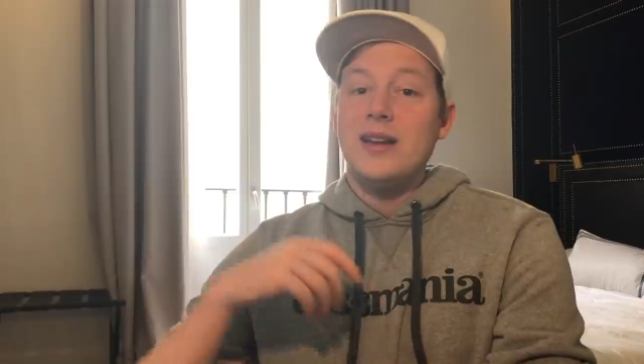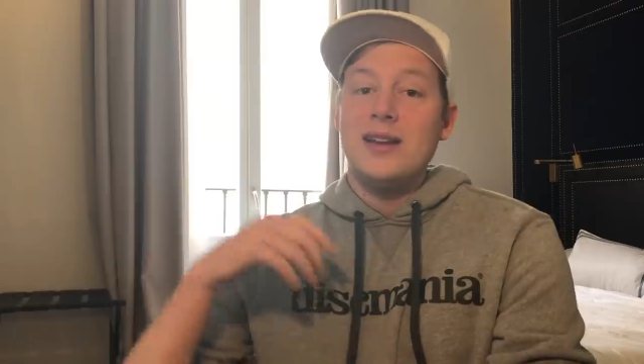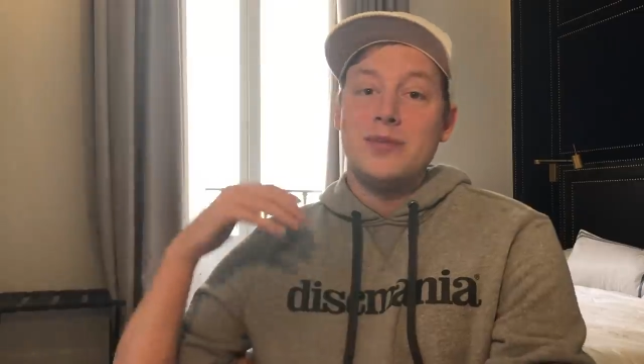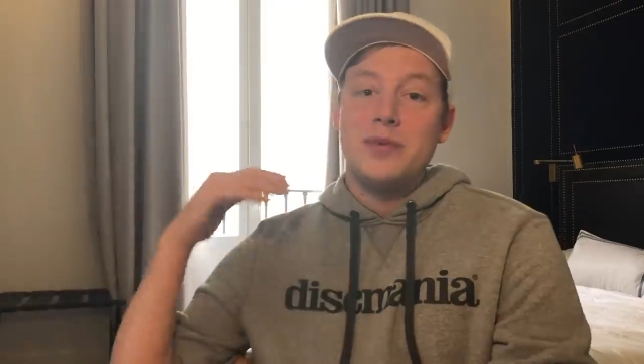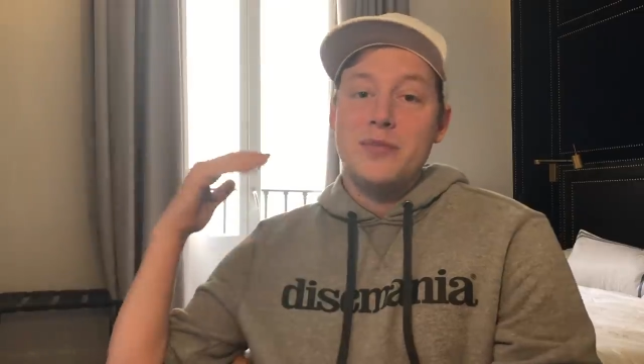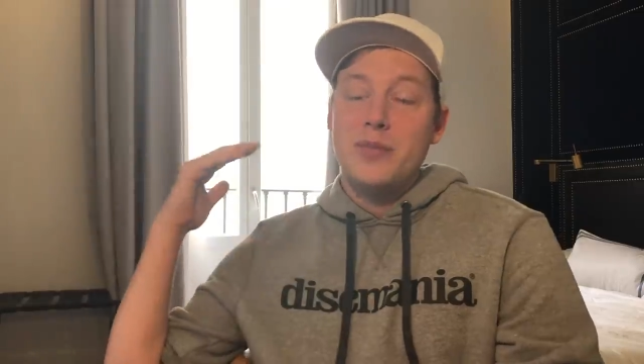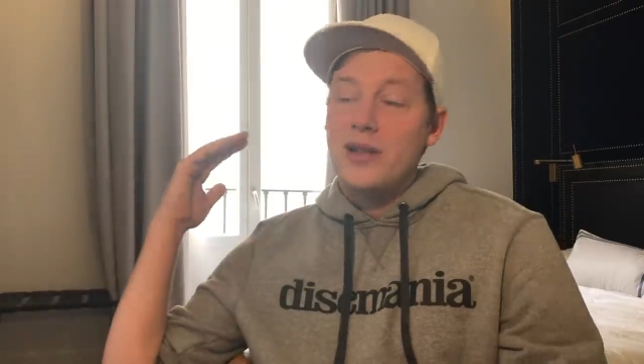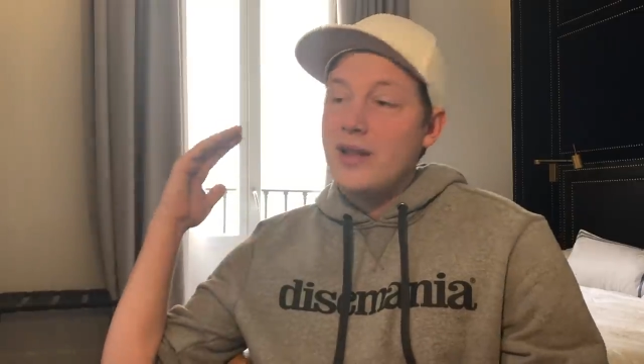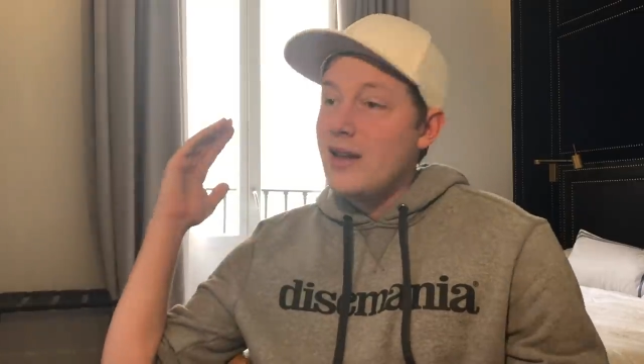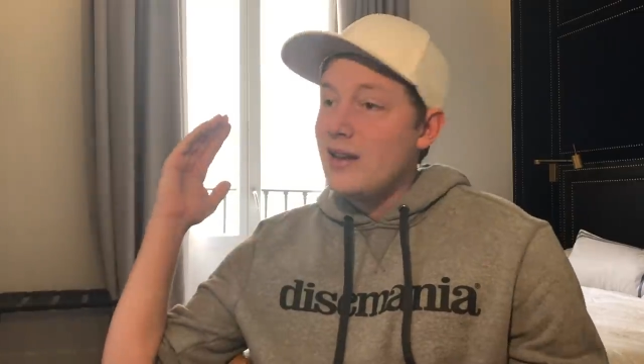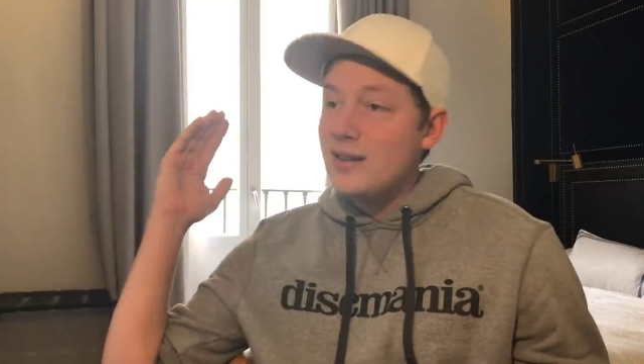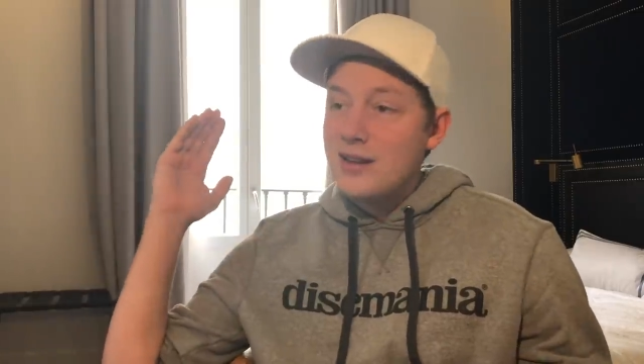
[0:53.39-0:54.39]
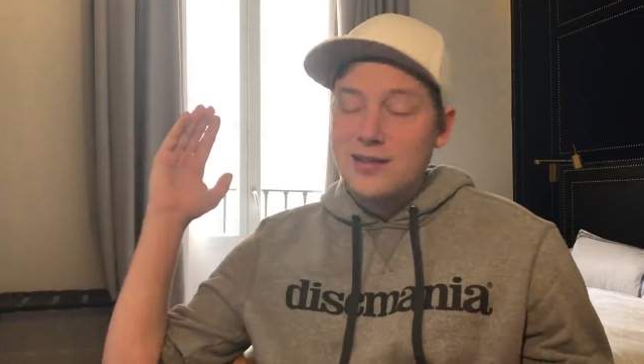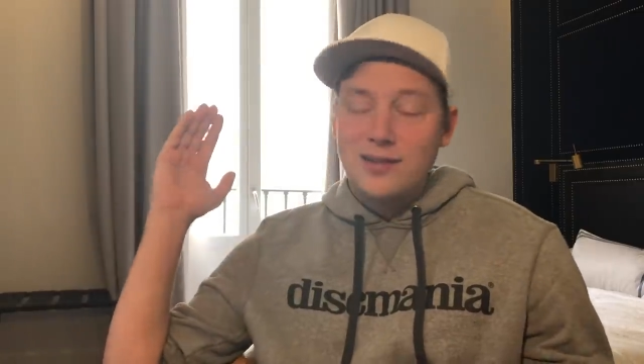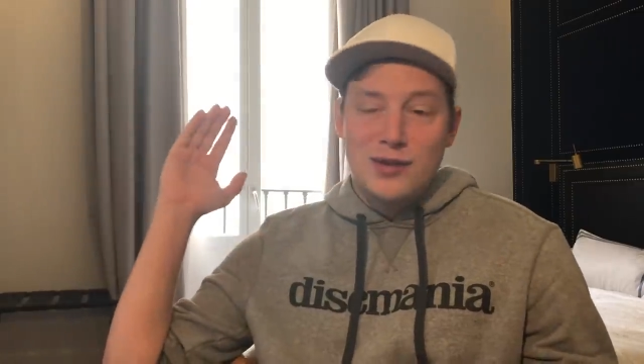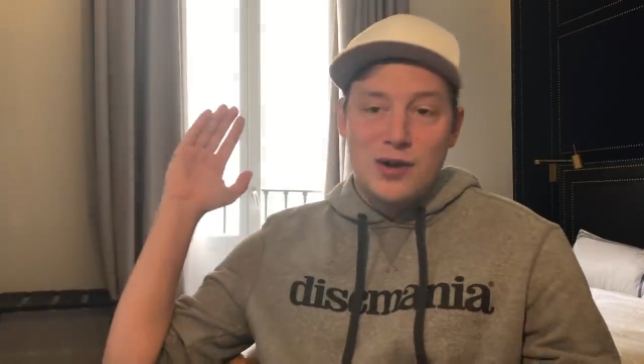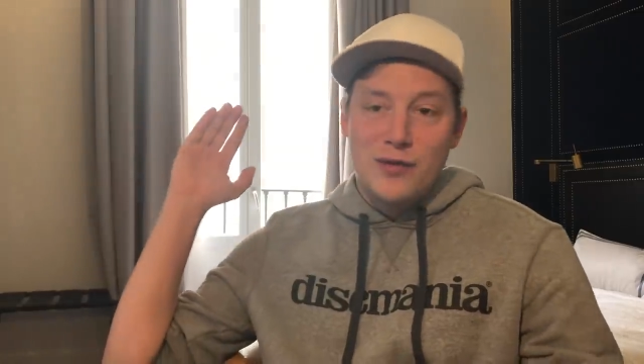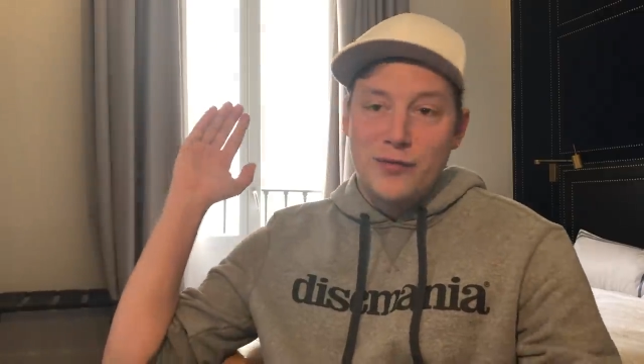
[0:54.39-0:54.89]
He's been playing disc
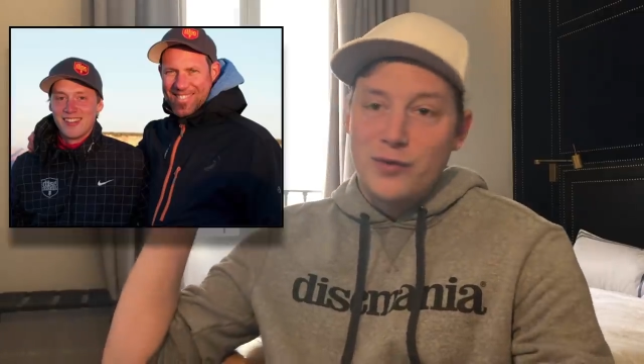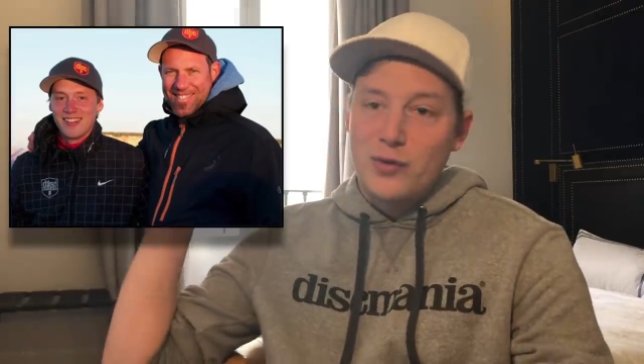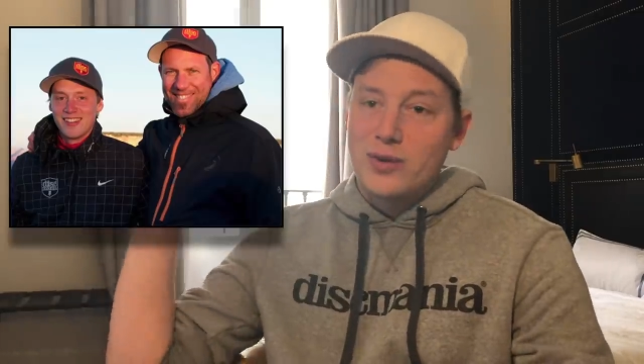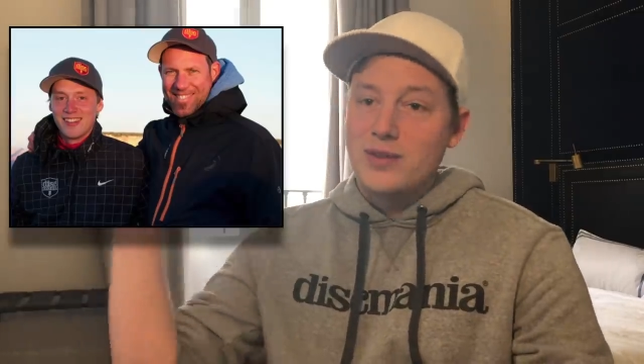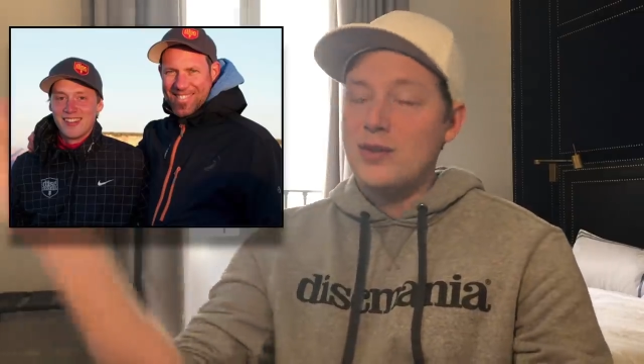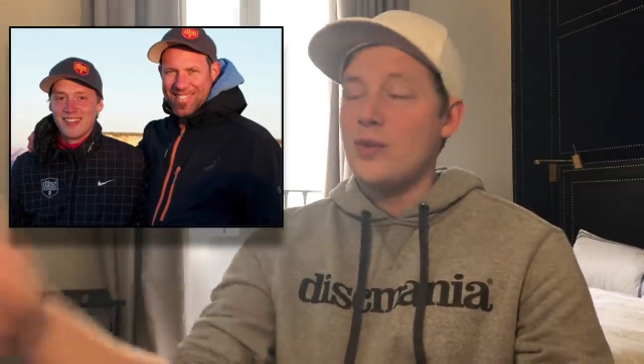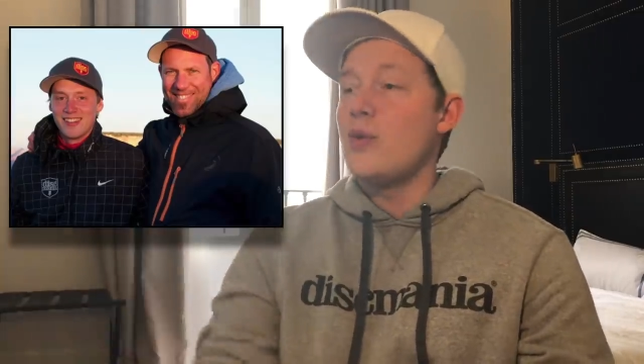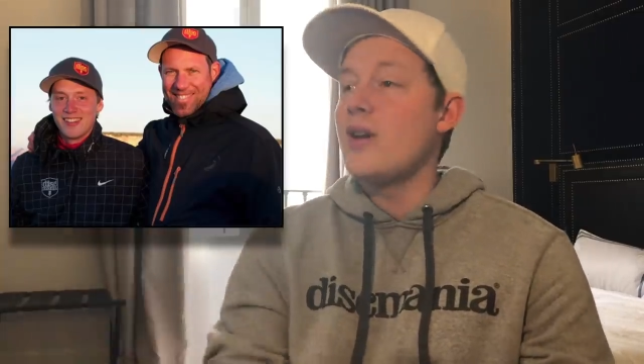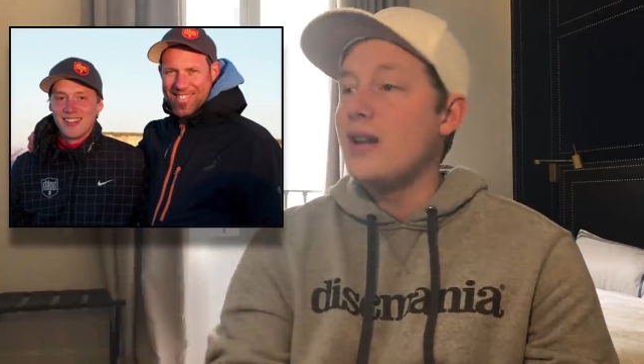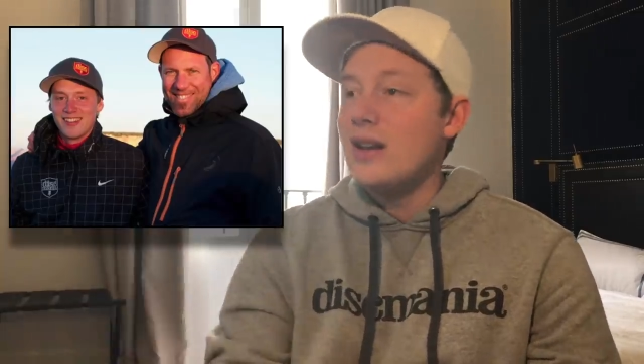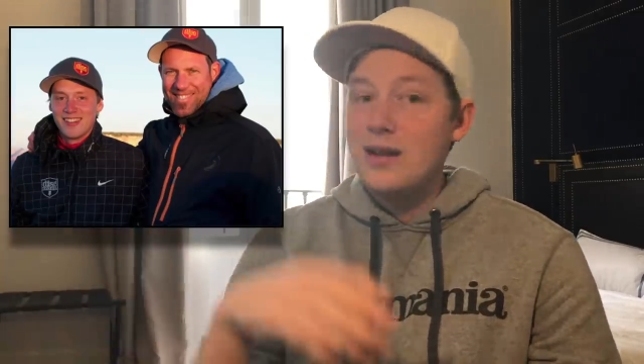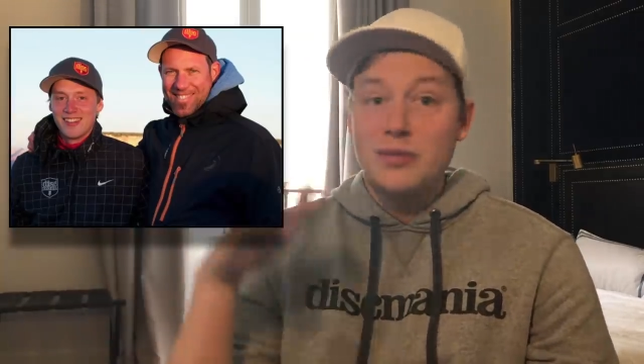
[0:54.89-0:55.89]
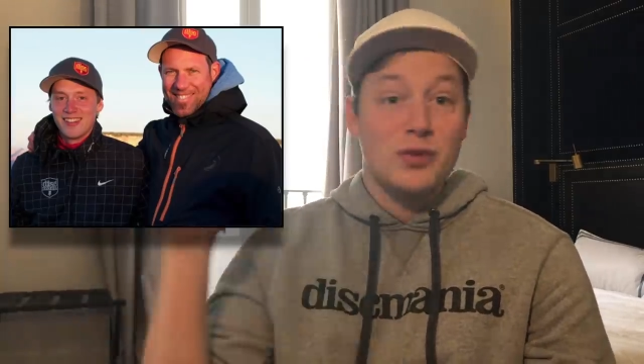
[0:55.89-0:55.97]
golf for 20,